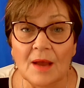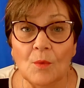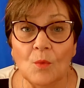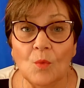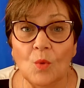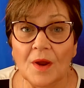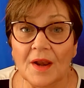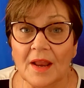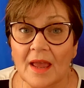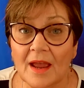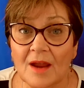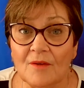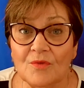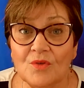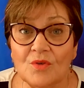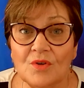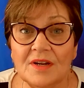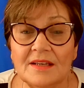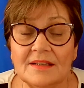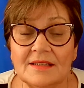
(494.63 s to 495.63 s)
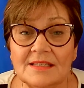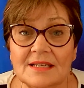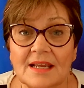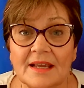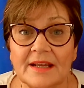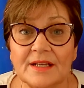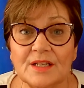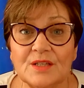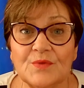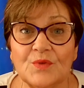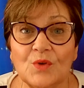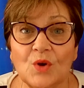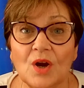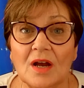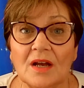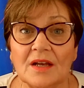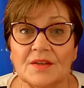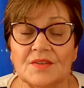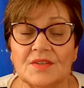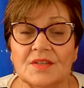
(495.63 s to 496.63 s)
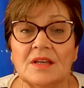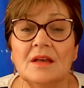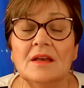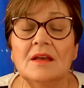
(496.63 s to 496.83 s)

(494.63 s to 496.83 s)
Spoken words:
whatever it takes for us